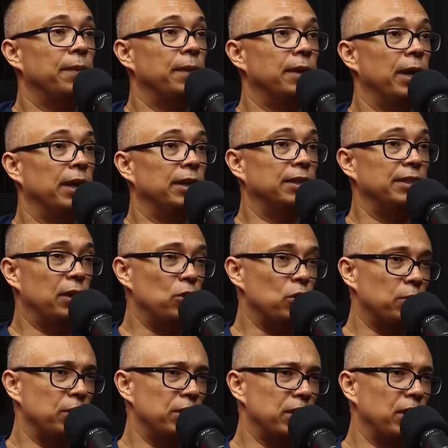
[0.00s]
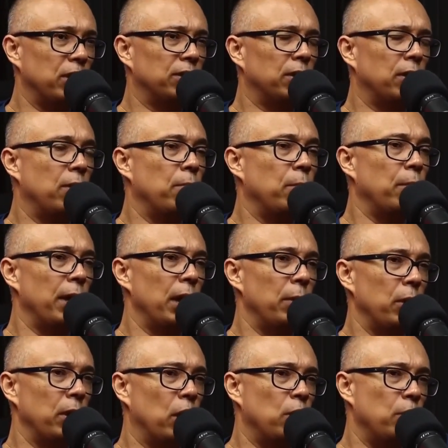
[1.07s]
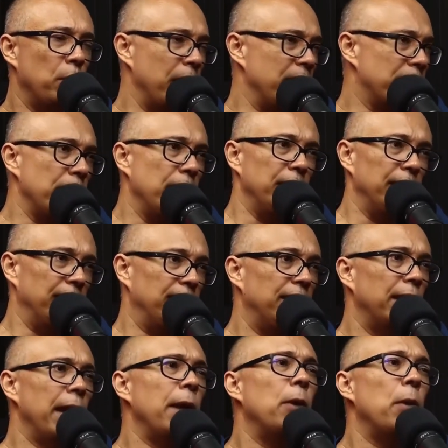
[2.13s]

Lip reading: In the central position, minimal compression, that is, and